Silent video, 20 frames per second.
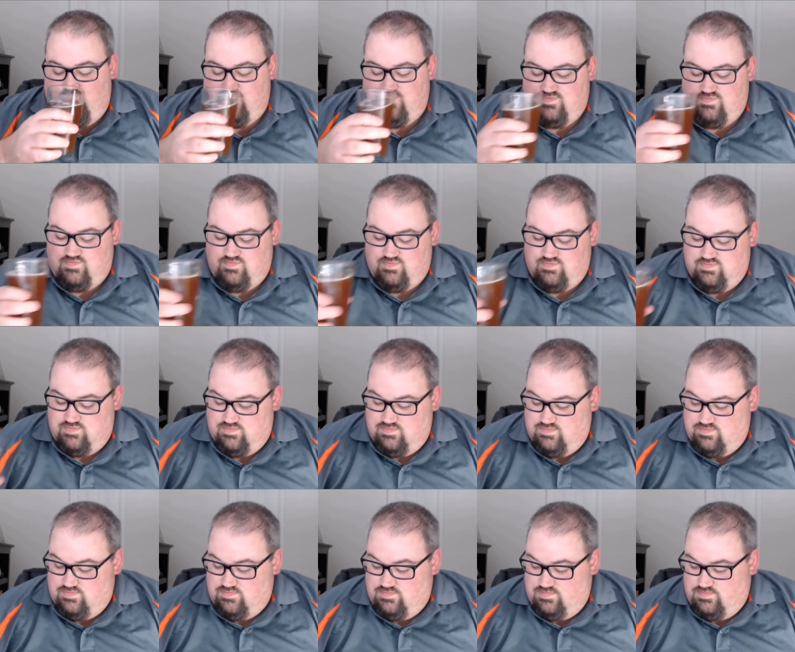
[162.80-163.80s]

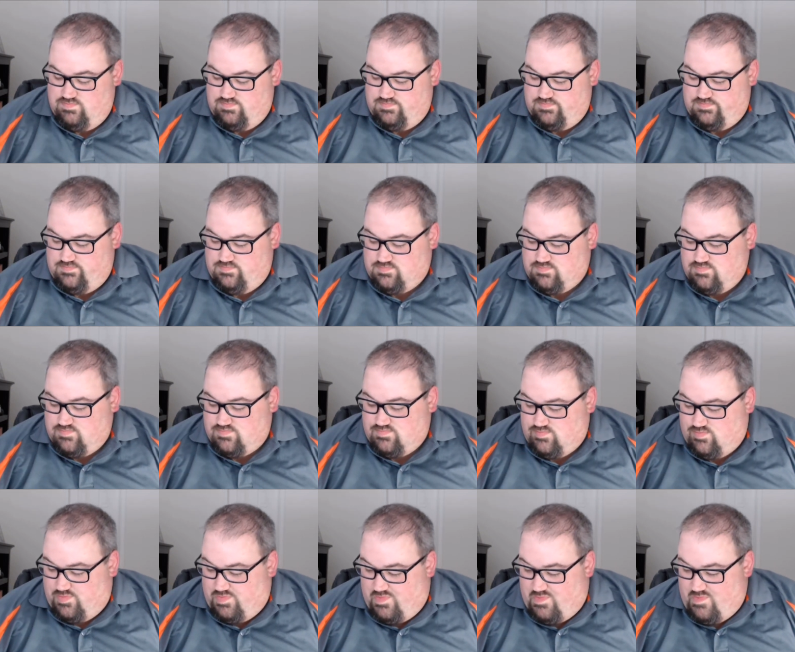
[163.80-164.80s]

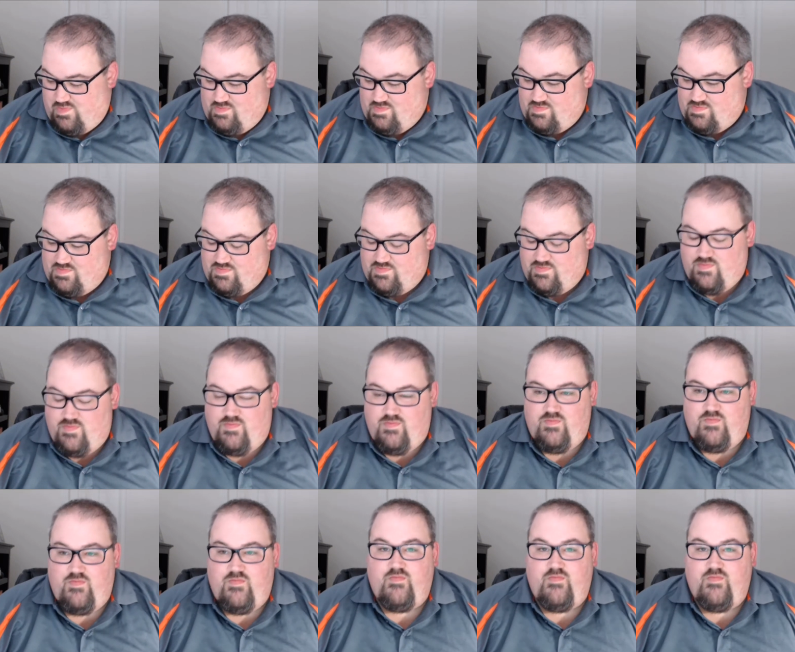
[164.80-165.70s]
No one is speaking in this clip.